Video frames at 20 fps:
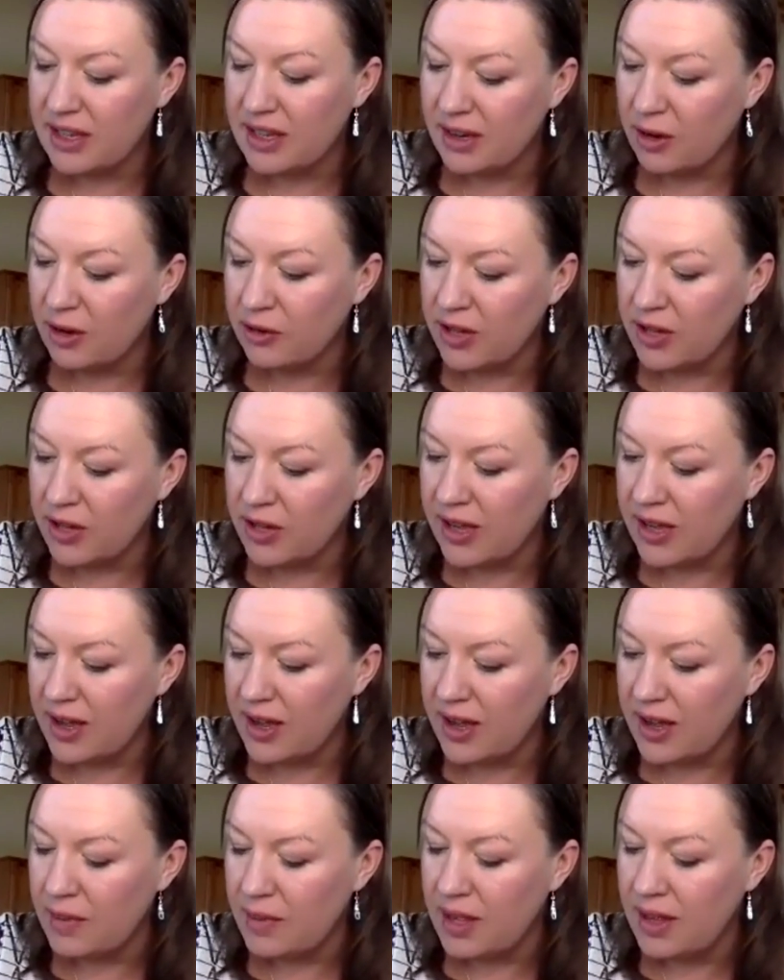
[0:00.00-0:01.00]
can only
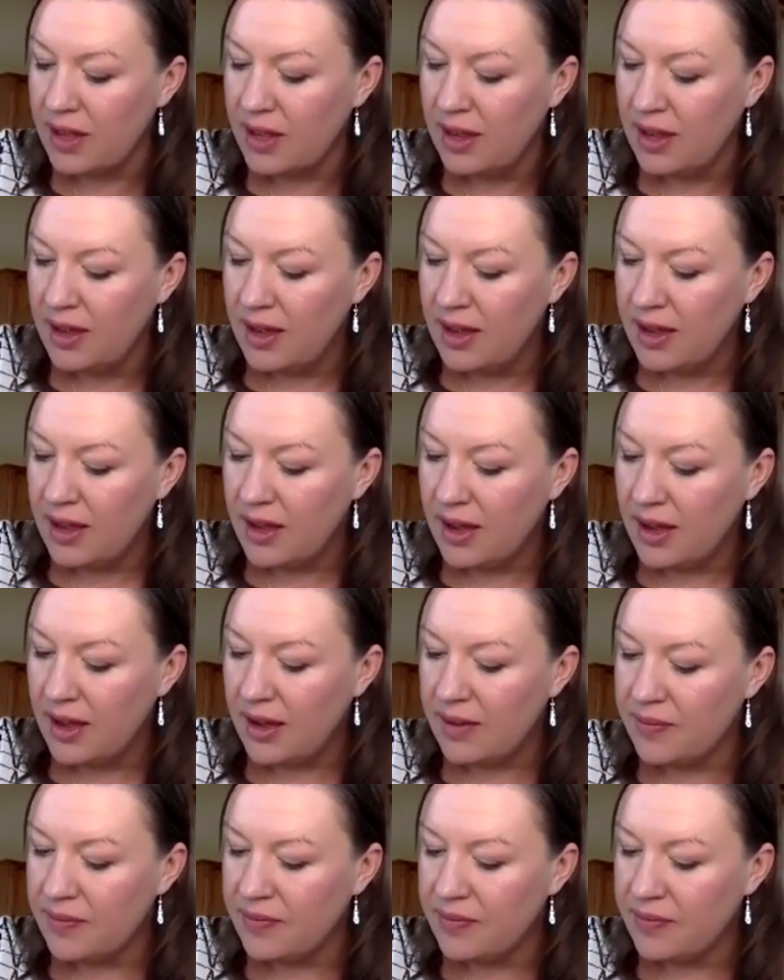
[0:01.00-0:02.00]
come.
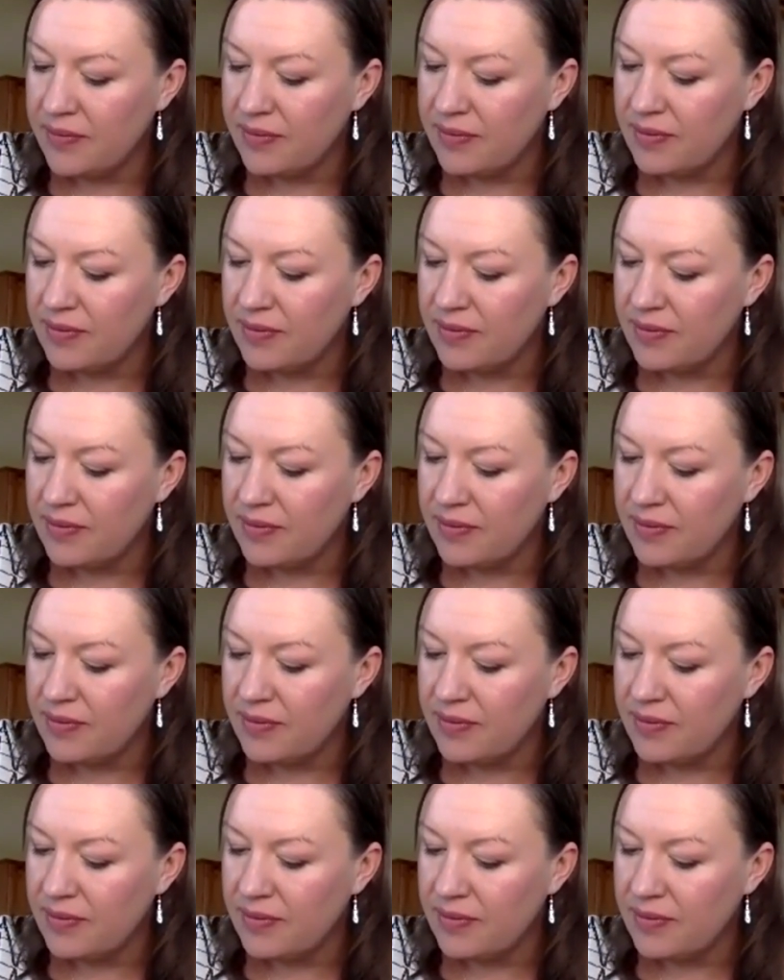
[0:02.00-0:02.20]
Um,